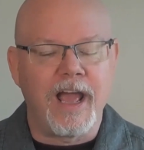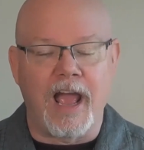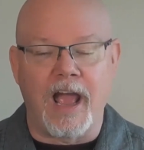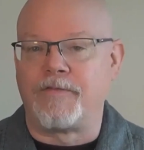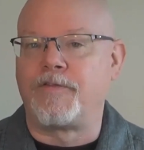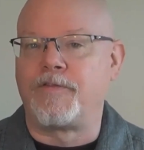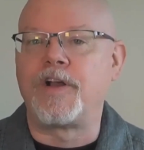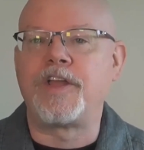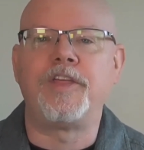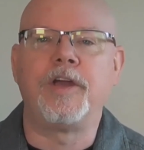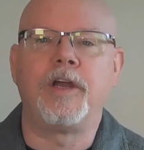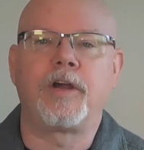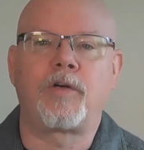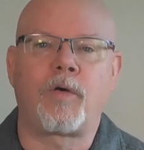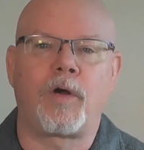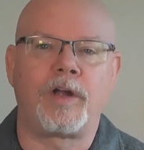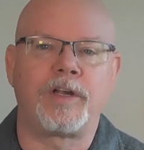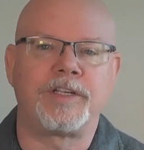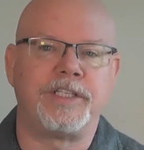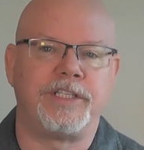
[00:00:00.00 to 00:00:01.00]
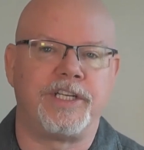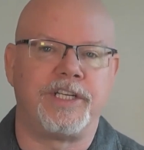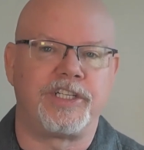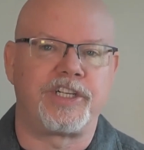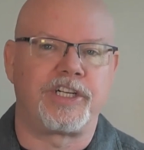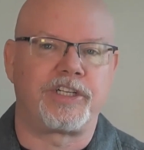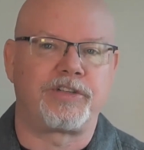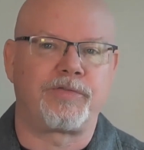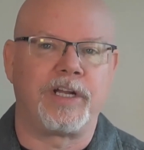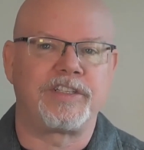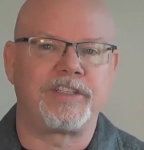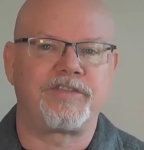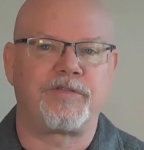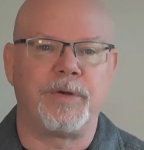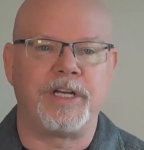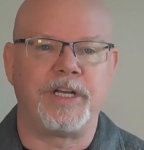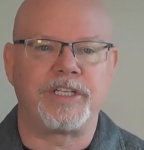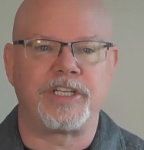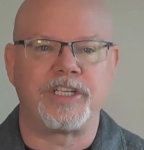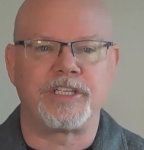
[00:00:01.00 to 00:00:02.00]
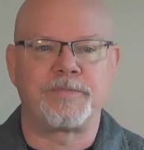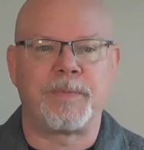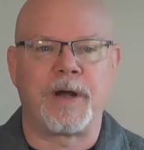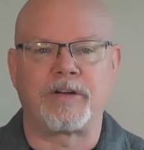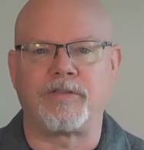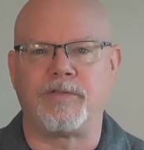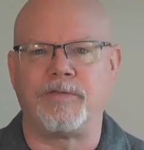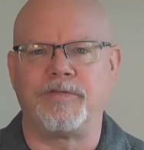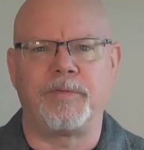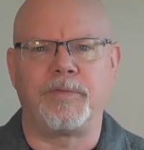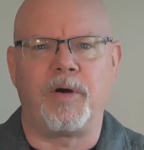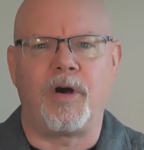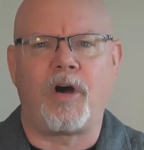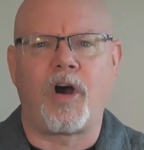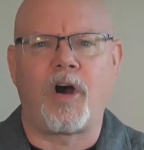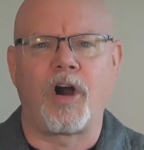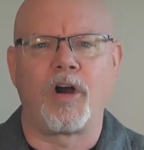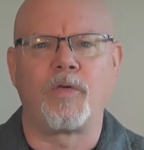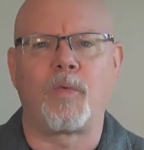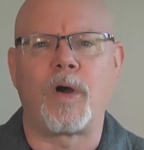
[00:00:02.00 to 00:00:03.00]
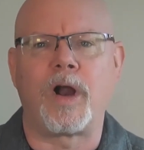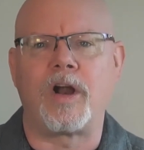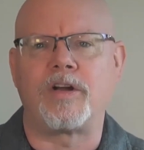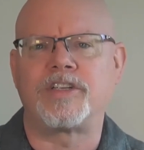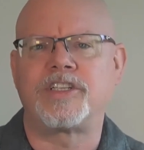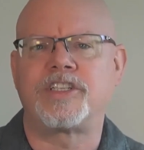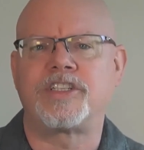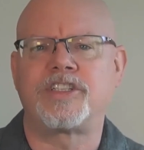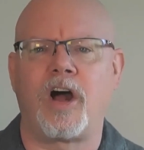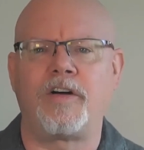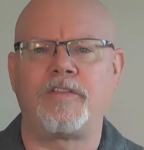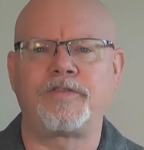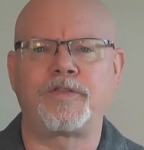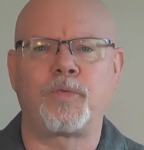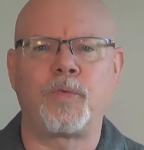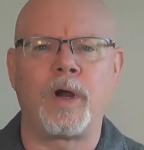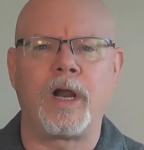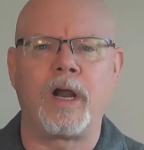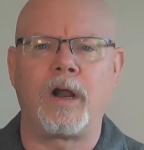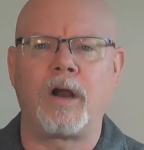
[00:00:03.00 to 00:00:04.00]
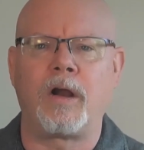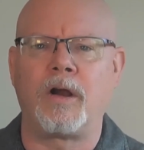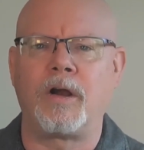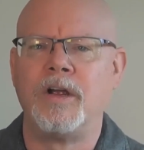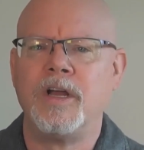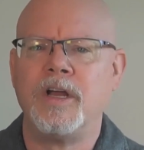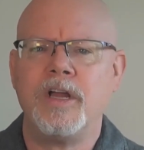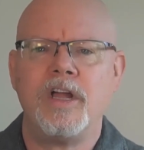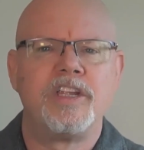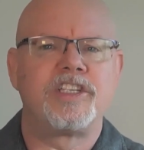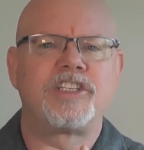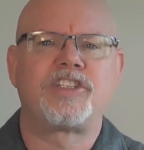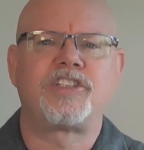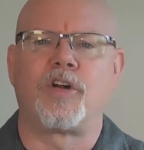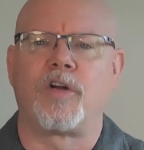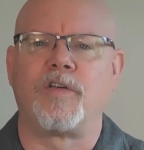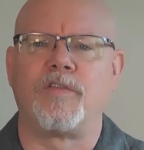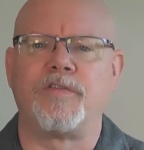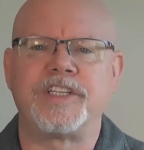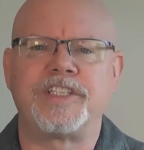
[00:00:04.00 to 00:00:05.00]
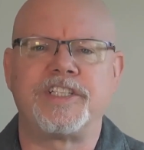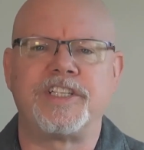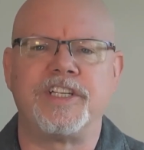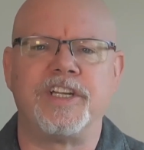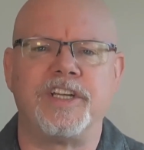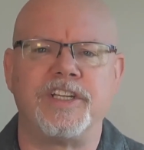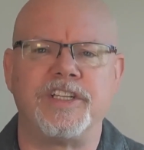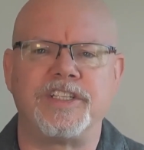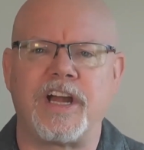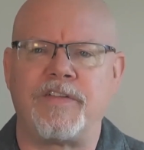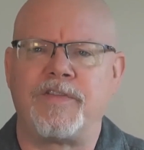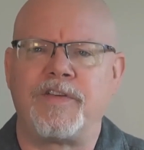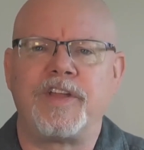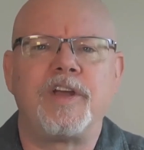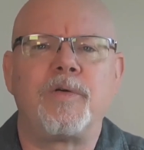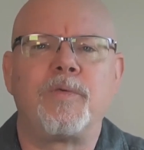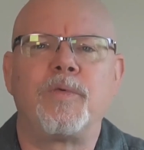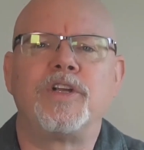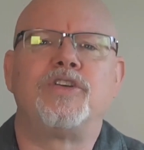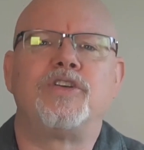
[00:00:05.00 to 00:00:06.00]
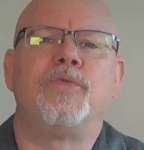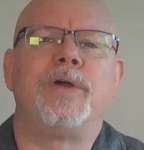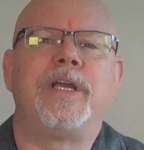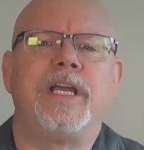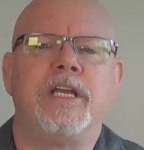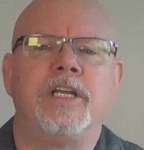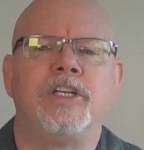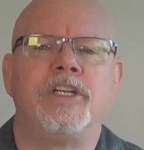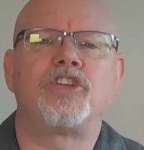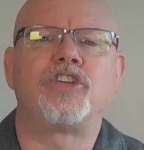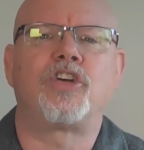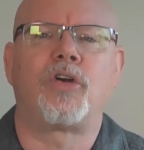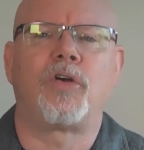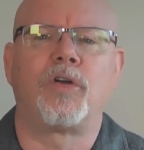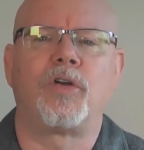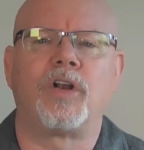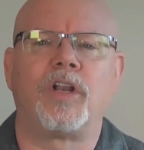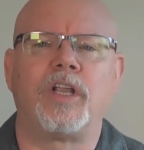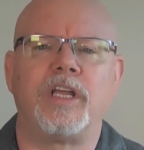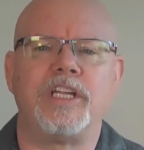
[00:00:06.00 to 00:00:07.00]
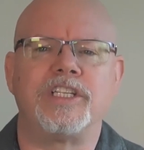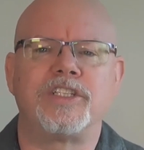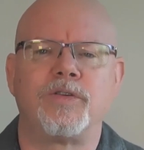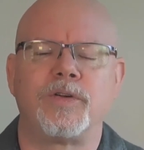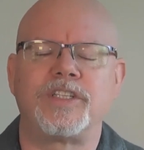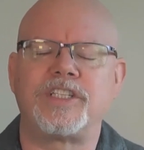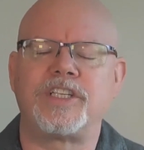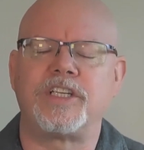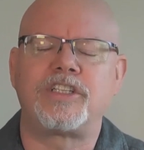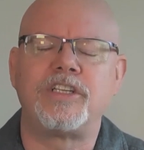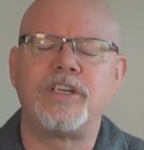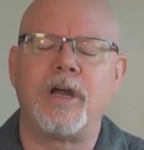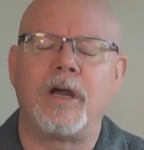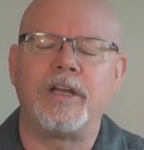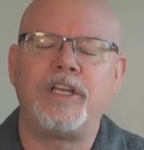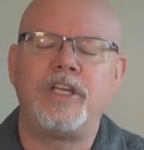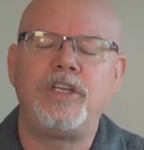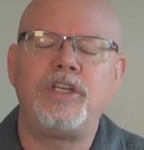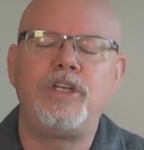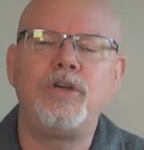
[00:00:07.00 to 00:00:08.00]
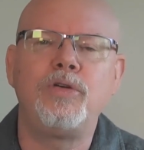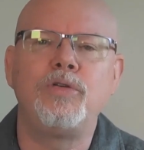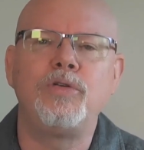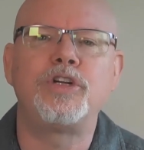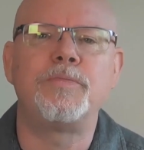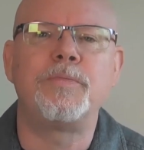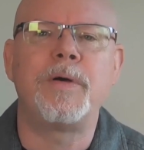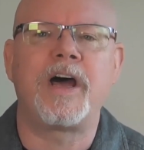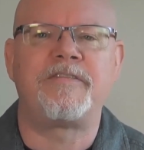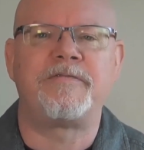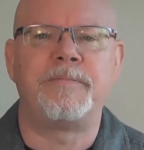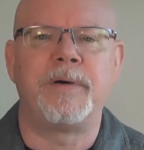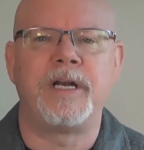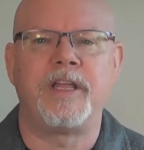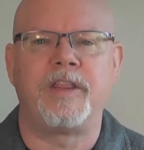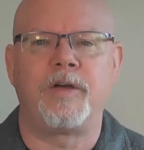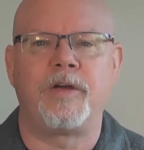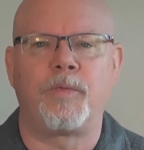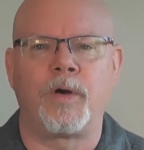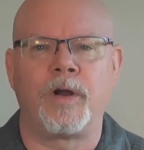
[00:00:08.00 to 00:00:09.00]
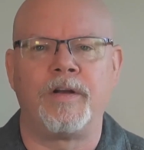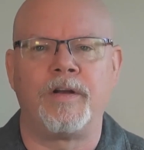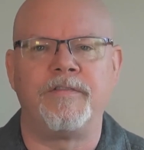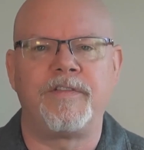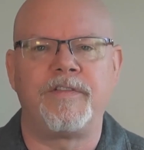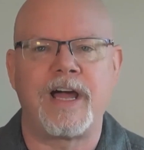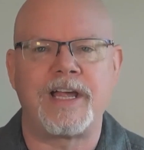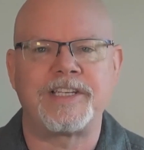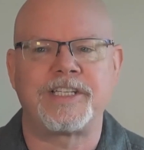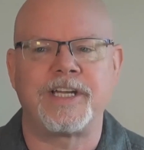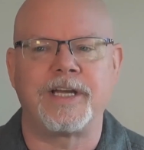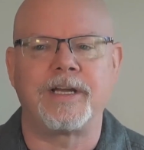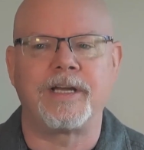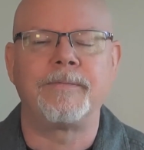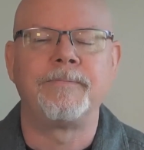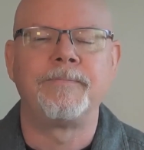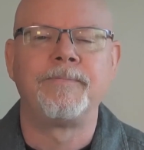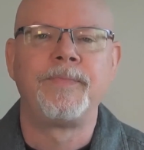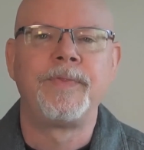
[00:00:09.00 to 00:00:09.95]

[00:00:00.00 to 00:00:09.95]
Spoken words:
everything across the digital transformation spectrum, from hardware, software, services, everything we're doing internally. So it's a huge amount of money that we're investing.